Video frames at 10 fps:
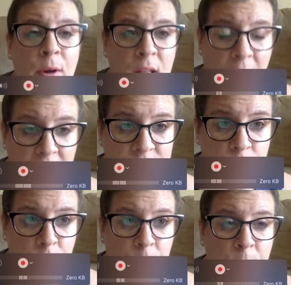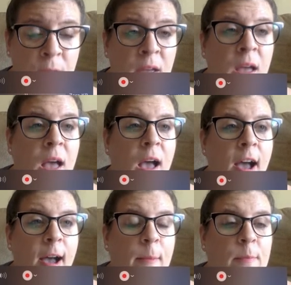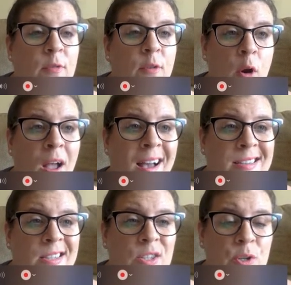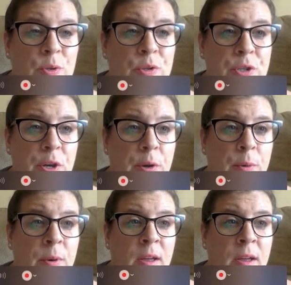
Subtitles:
classroom for us to do.